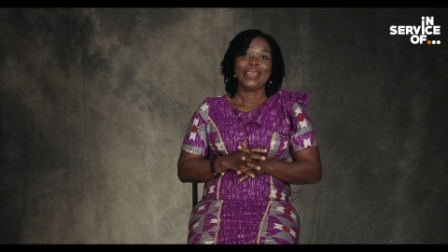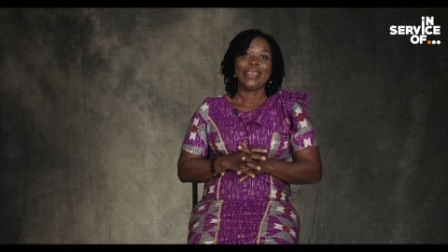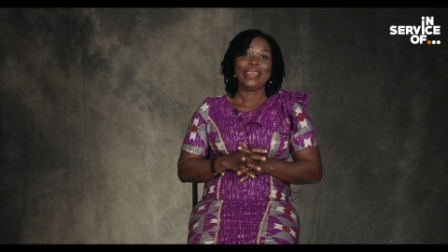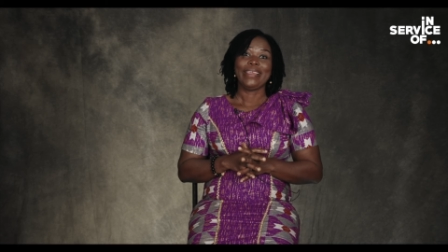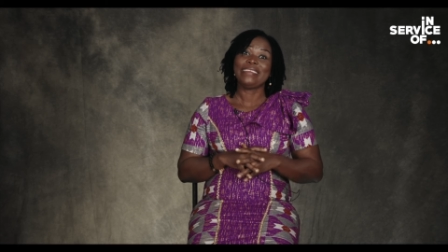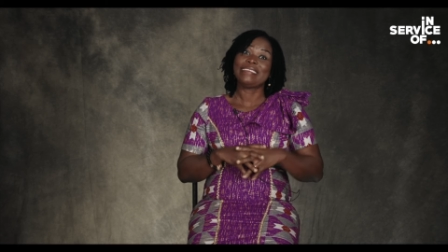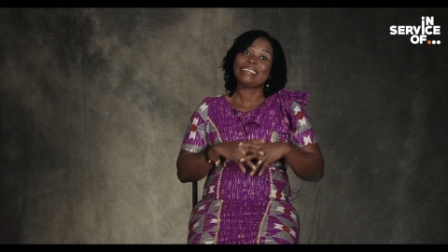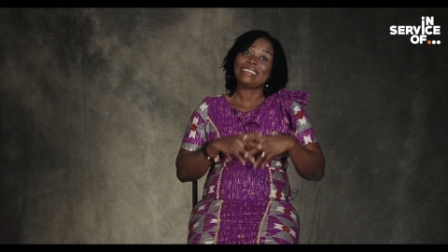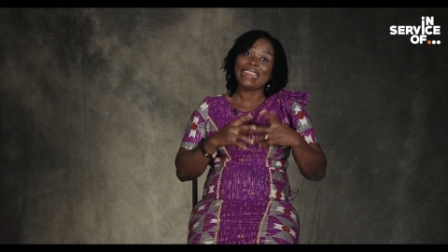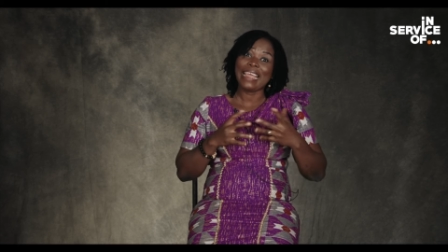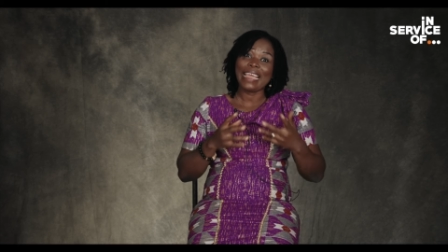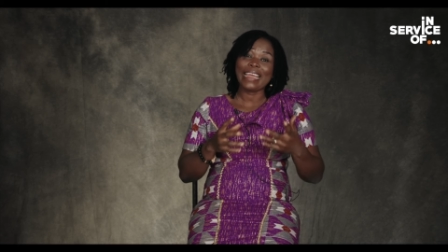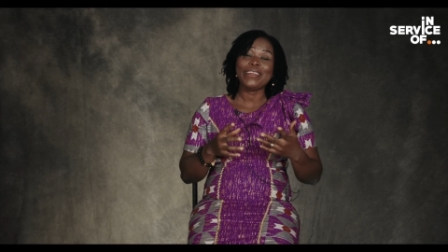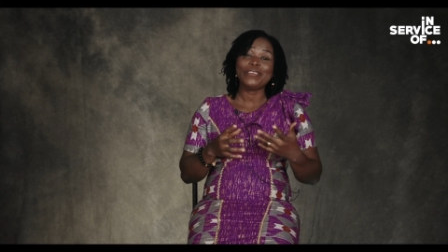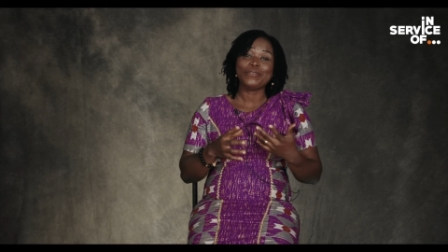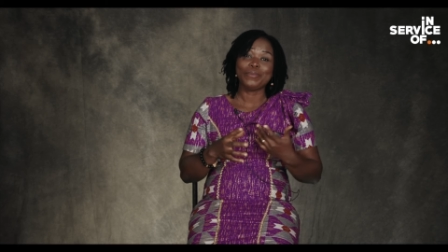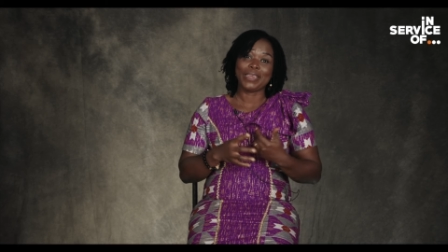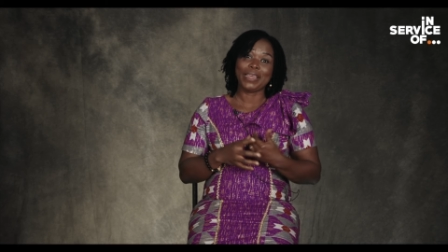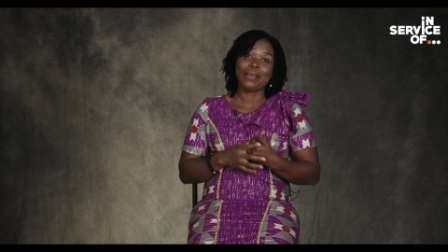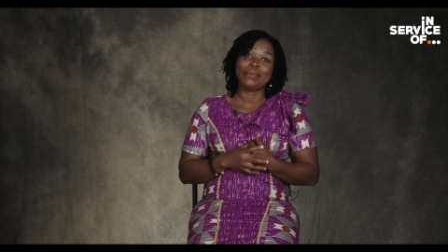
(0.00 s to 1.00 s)
He's likely
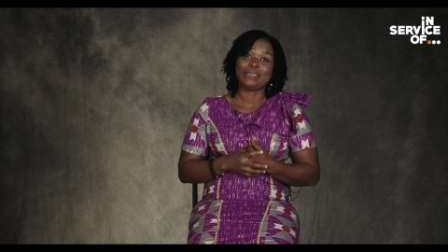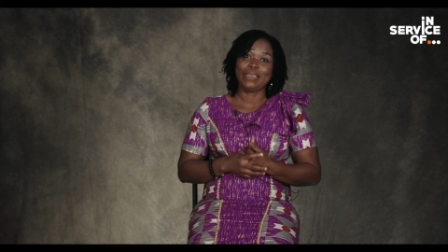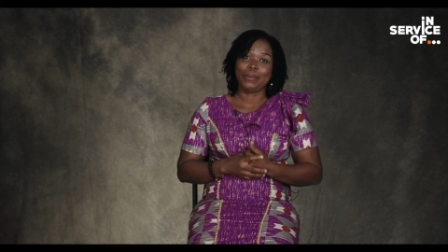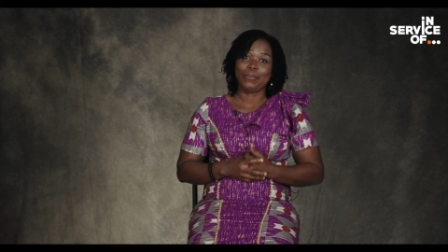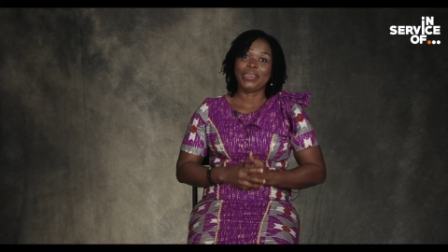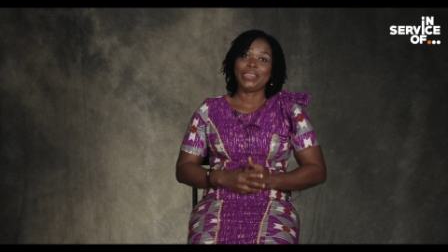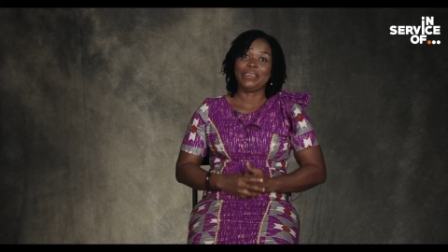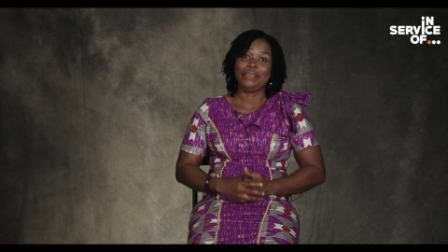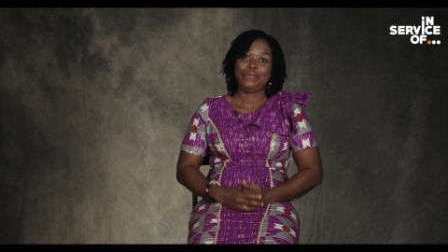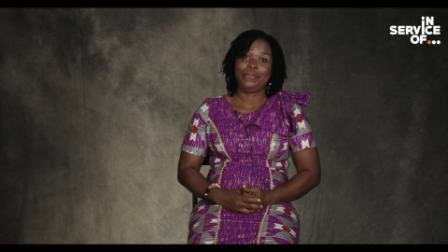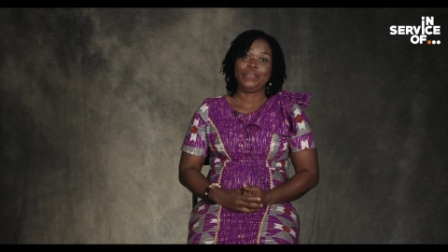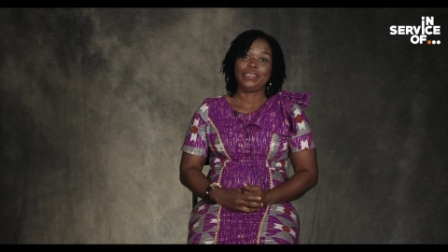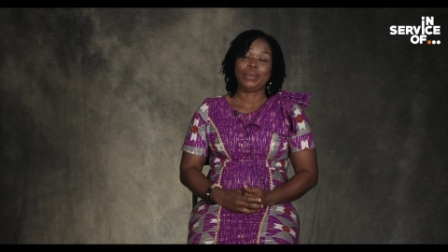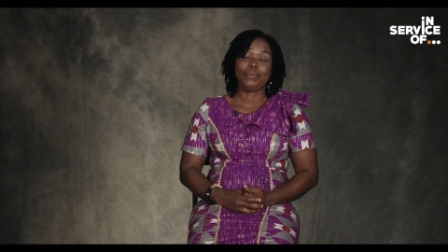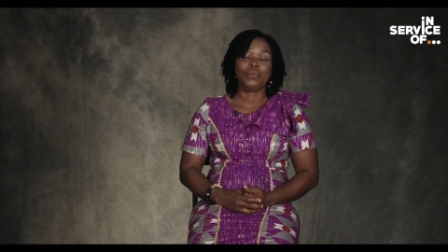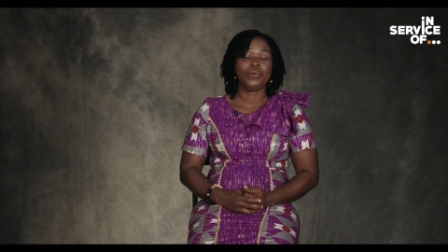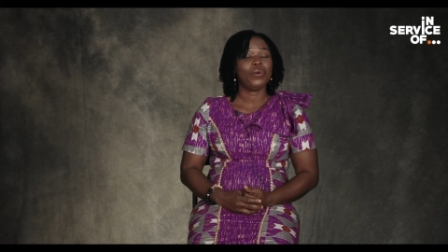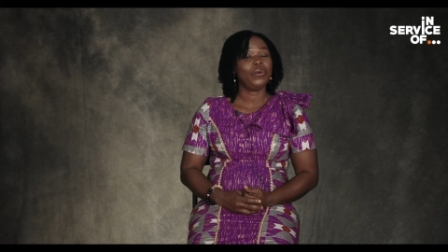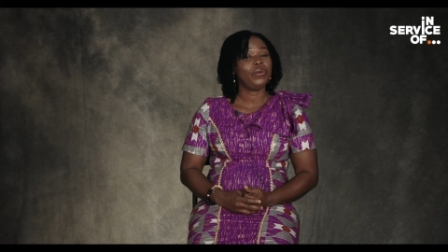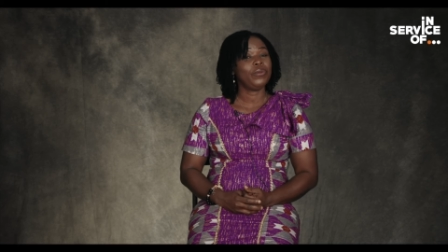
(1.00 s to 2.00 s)
to become somebody in future
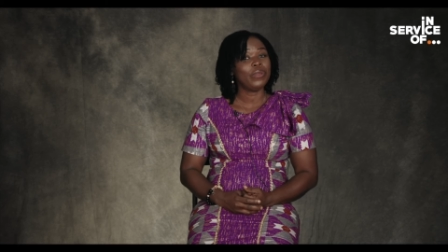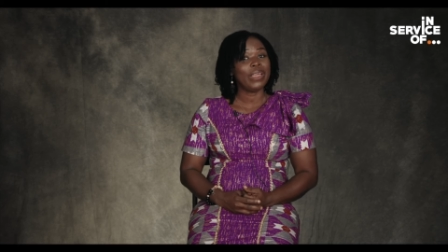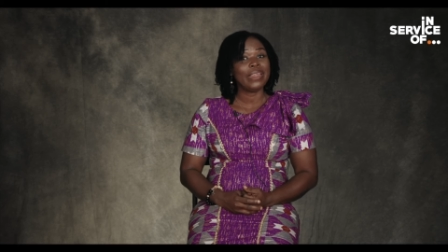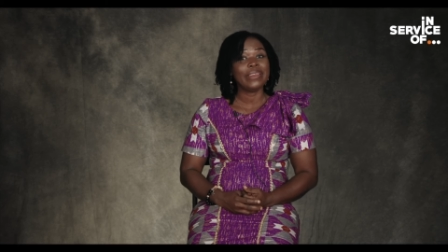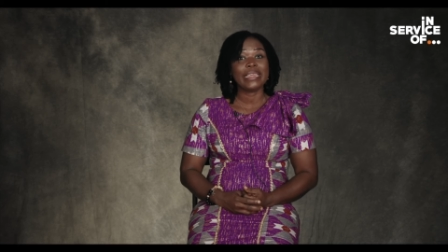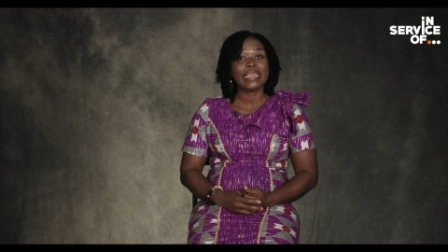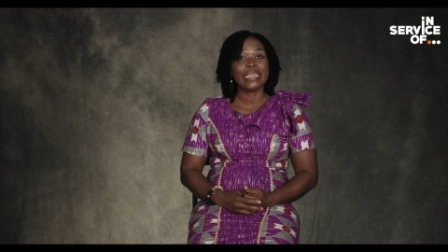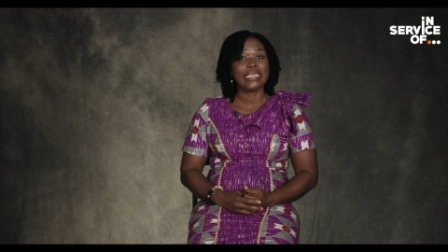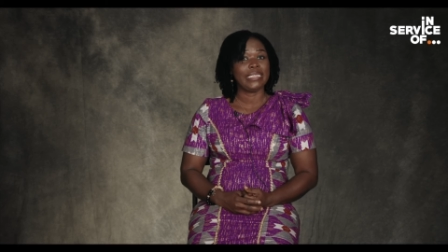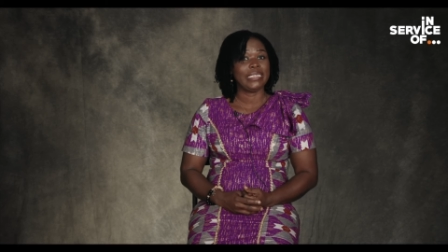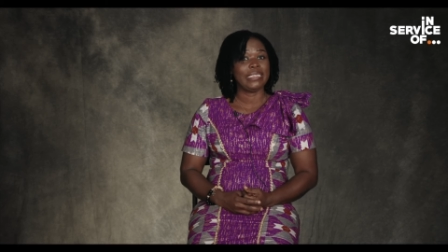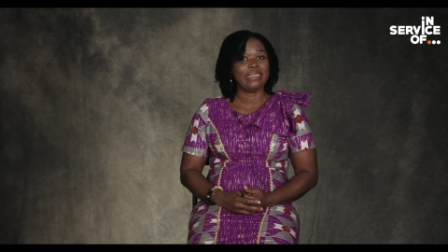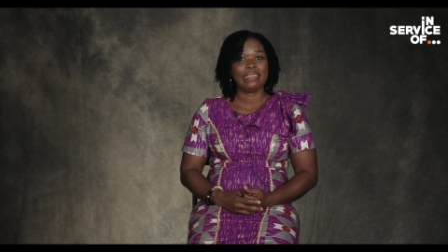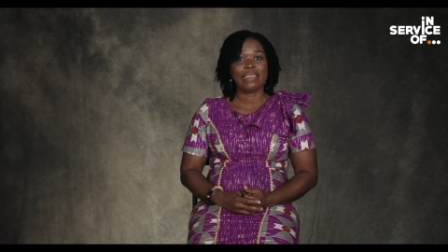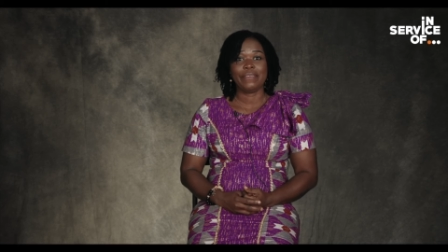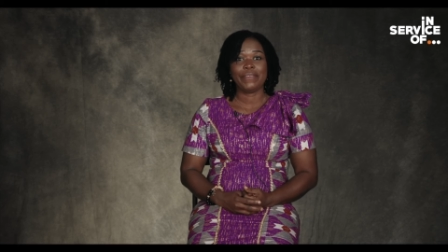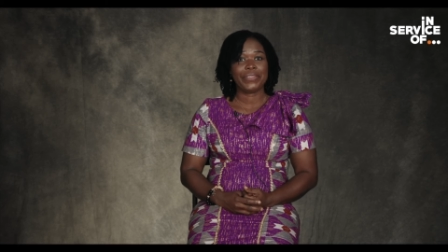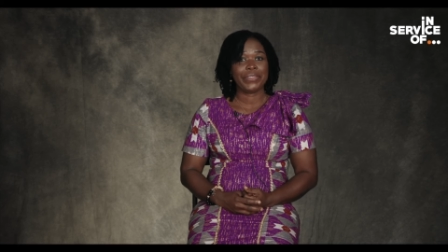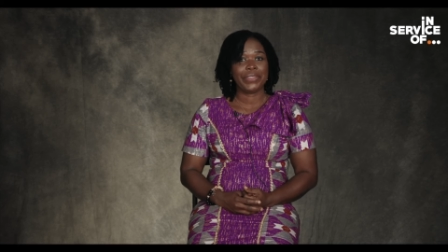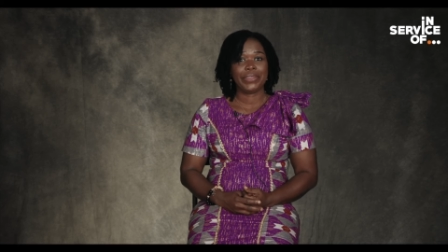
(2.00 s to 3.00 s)
because you know education is
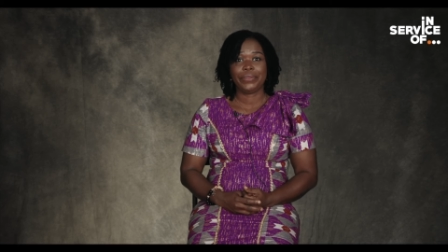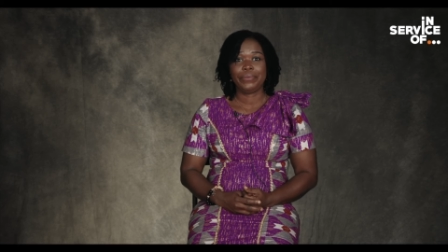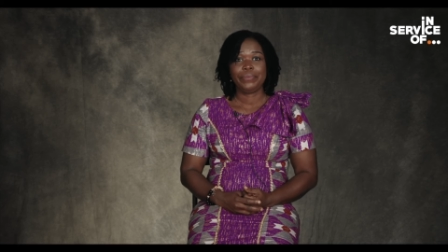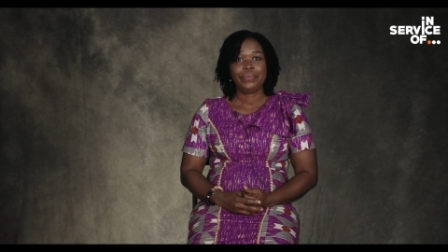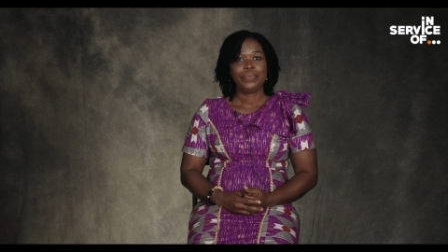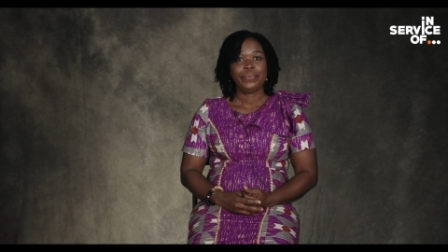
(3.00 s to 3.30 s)
everything.